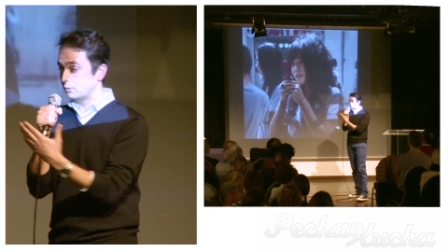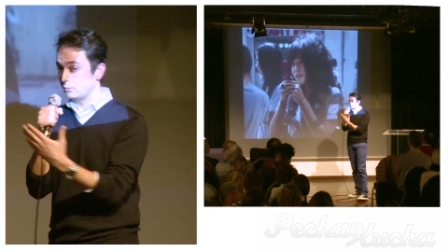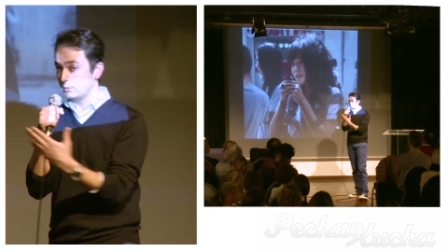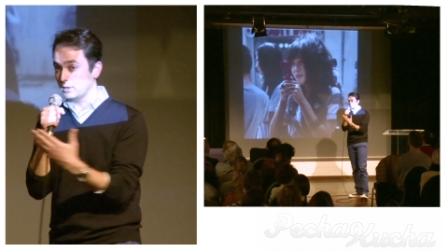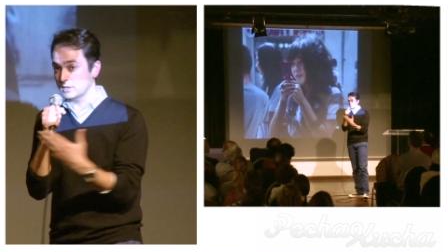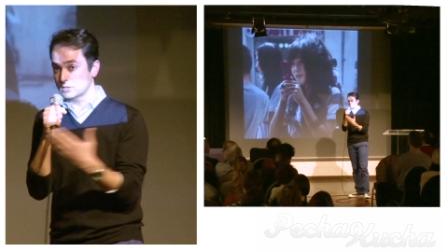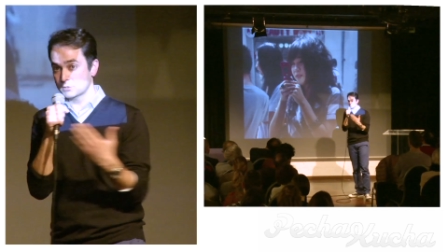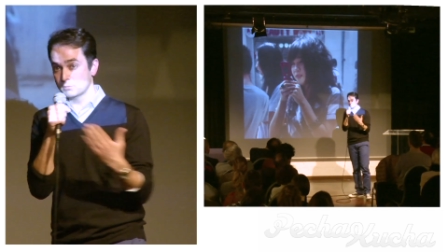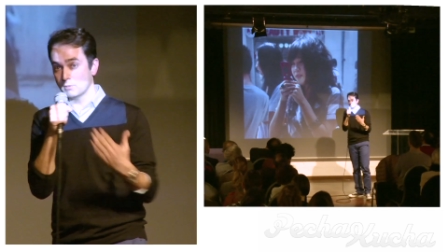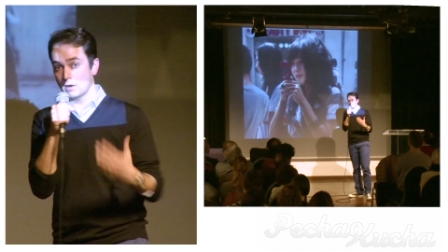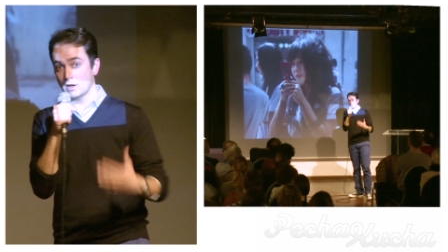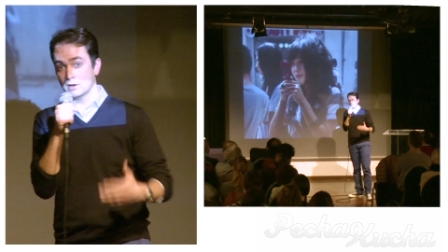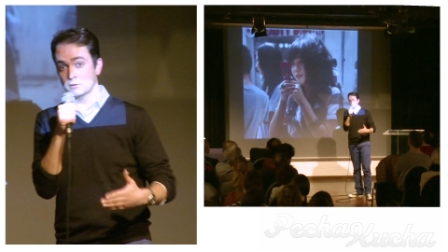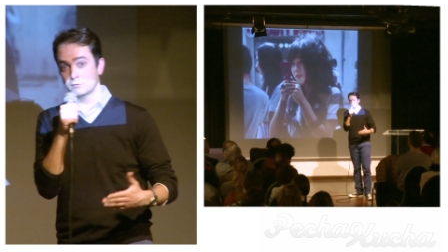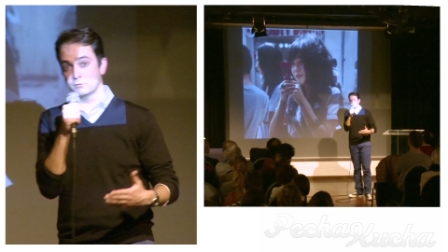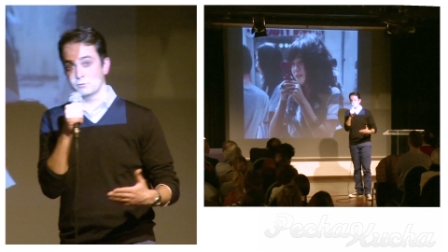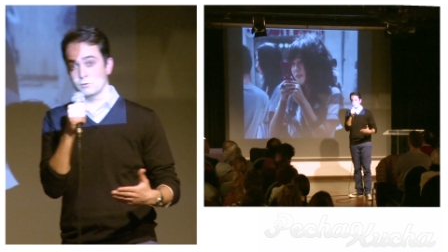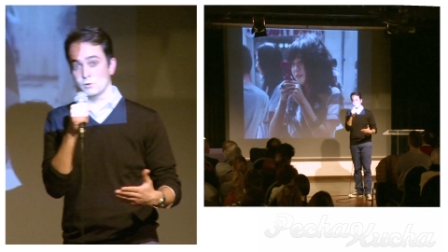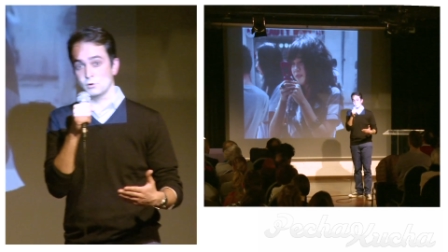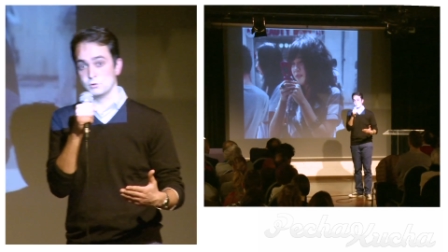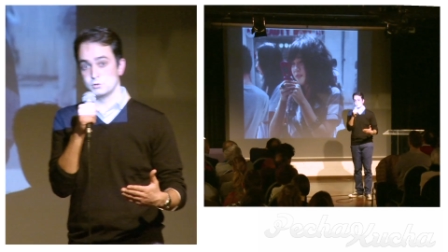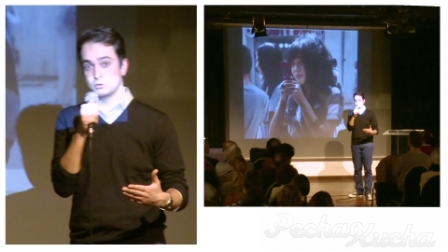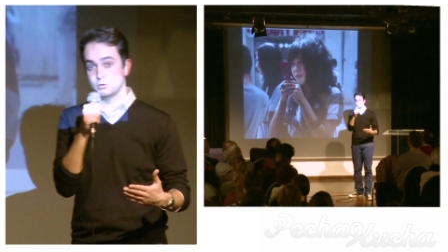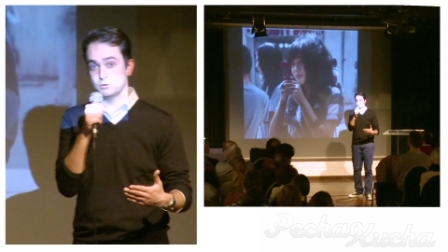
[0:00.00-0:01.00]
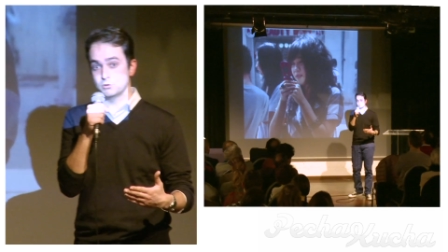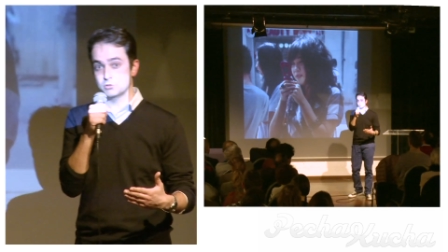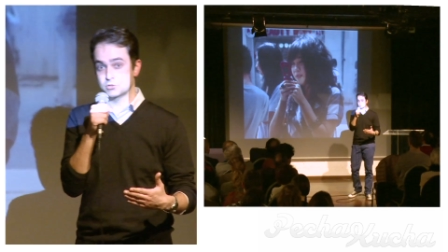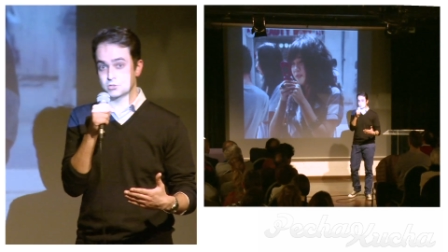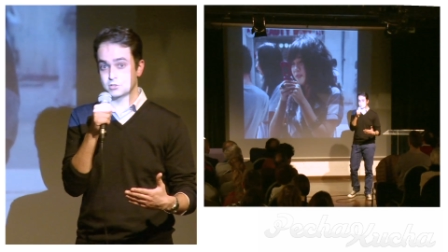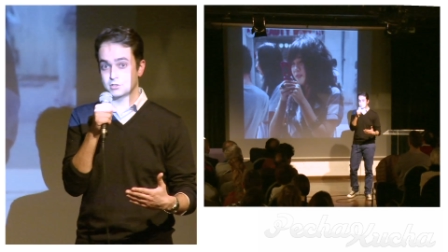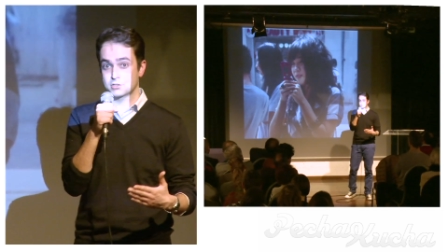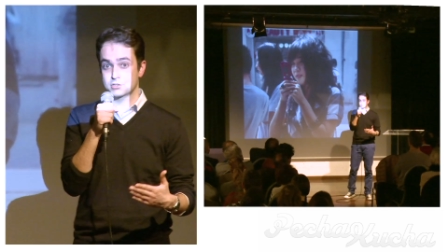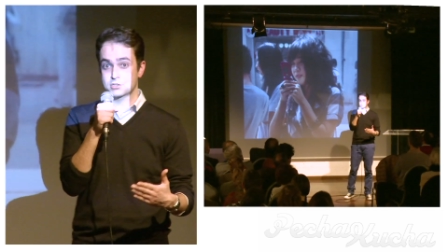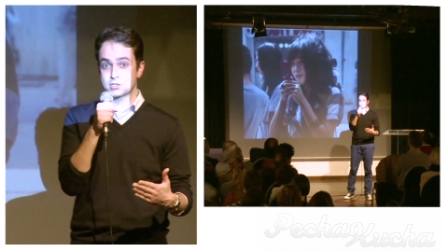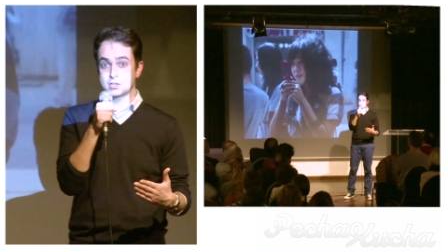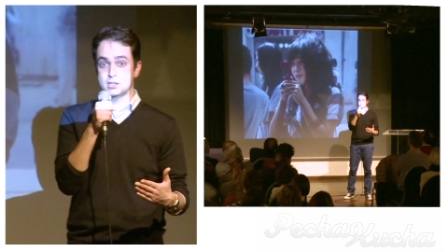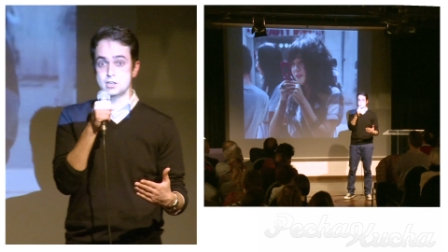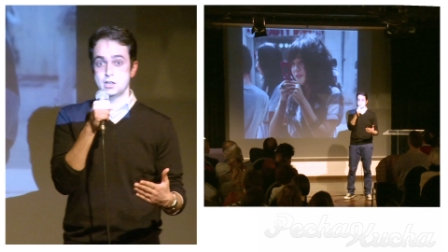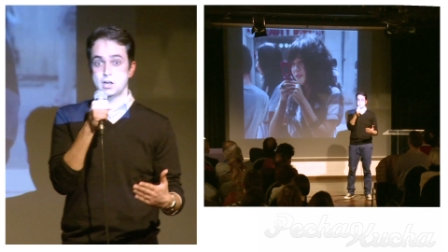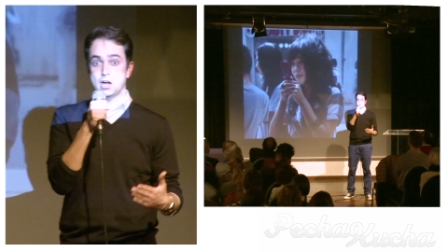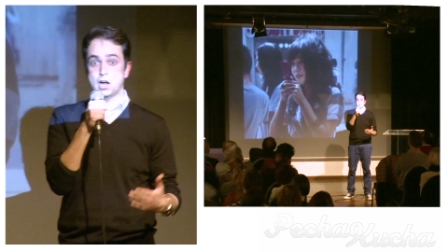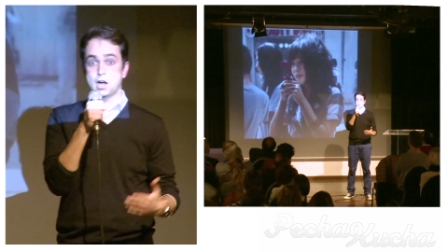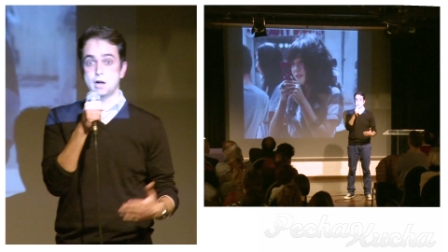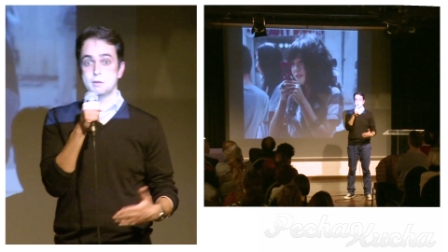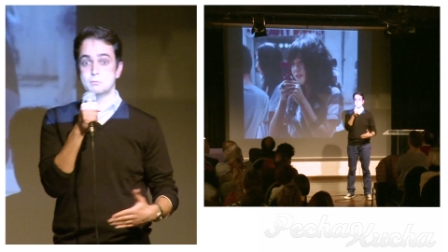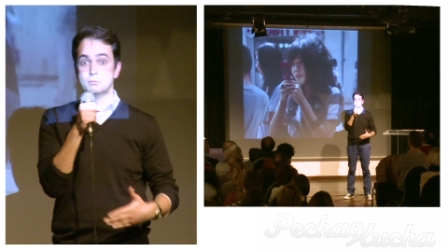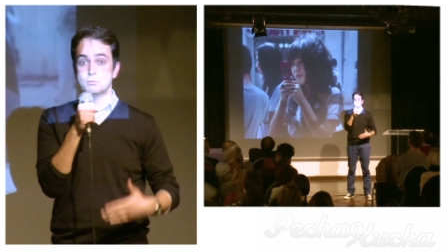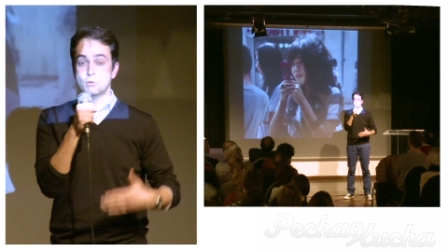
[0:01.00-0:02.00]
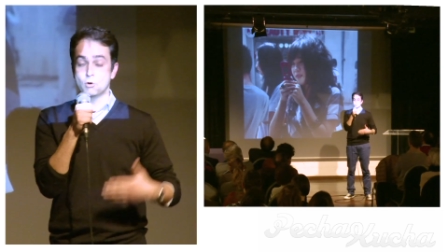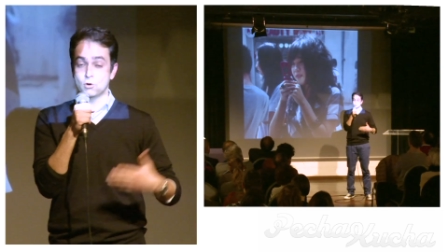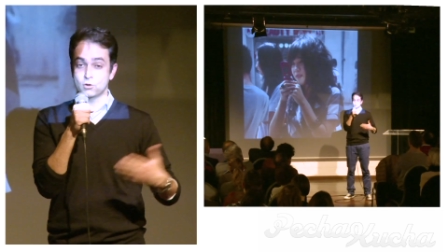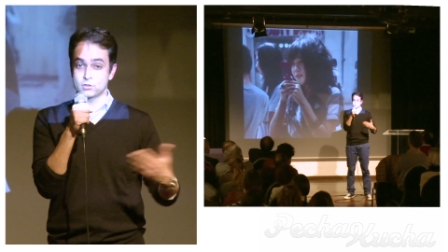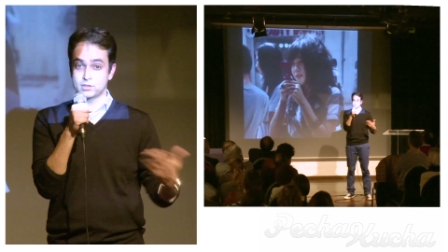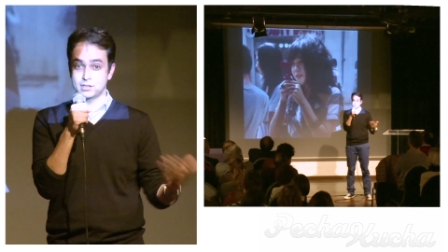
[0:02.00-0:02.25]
where smartphone users are more